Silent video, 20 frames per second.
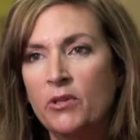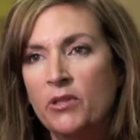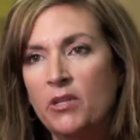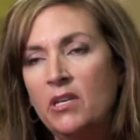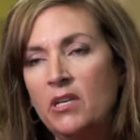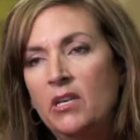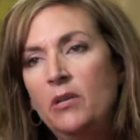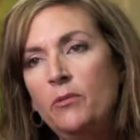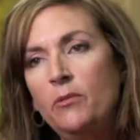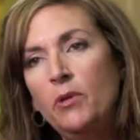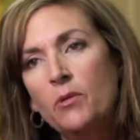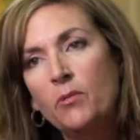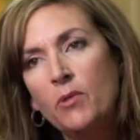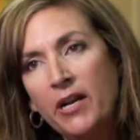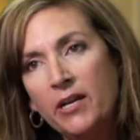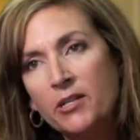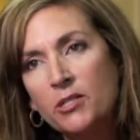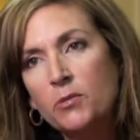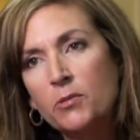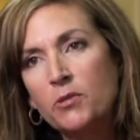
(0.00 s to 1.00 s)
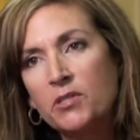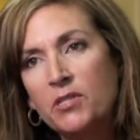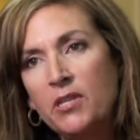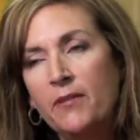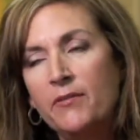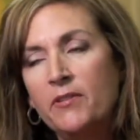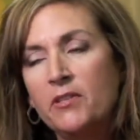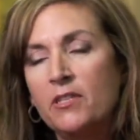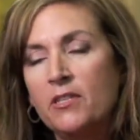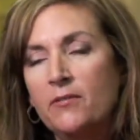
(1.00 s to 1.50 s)
when the Kiwi Ranch was
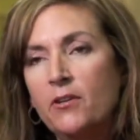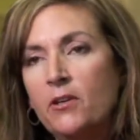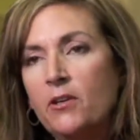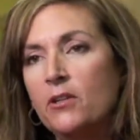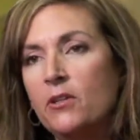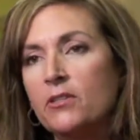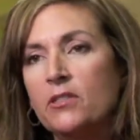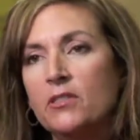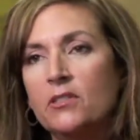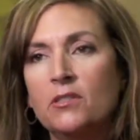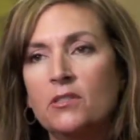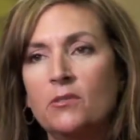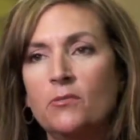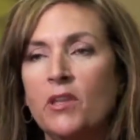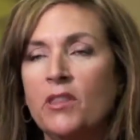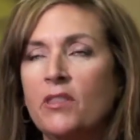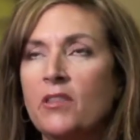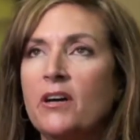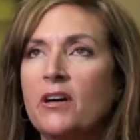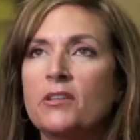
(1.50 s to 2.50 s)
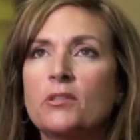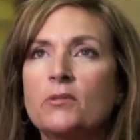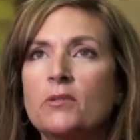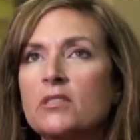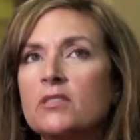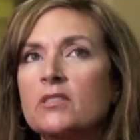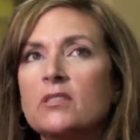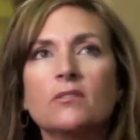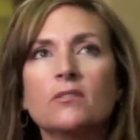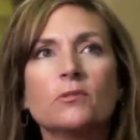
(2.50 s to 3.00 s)
having difficulties, and we thought to
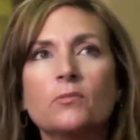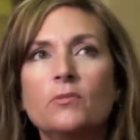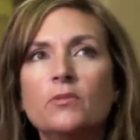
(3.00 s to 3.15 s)
ourselves,